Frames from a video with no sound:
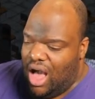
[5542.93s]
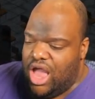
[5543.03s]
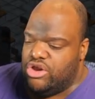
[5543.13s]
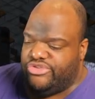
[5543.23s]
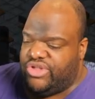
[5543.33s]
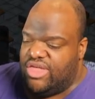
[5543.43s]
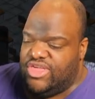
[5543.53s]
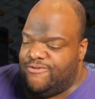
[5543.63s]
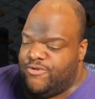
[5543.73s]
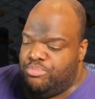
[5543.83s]
I
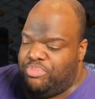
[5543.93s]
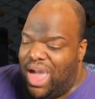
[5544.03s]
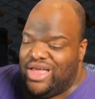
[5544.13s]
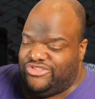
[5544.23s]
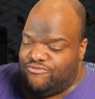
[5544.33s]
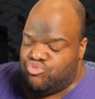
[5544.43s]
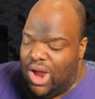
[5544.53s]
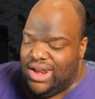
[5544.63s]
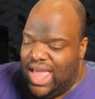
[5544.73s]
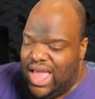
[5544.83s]
understand that a few packs of
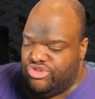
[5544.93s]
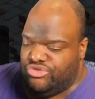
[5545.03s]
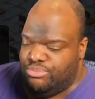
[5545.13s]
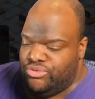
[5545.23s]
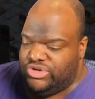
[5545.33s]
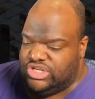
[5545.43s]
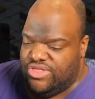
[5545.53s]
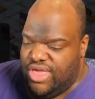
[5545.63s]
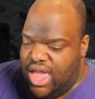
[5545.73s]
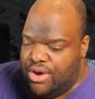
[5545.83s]
rat hounds moved
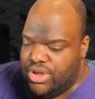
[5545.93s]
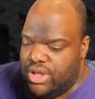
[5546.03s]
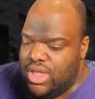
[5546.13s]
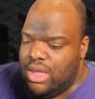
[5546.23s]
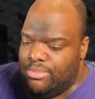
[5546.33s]
into the area,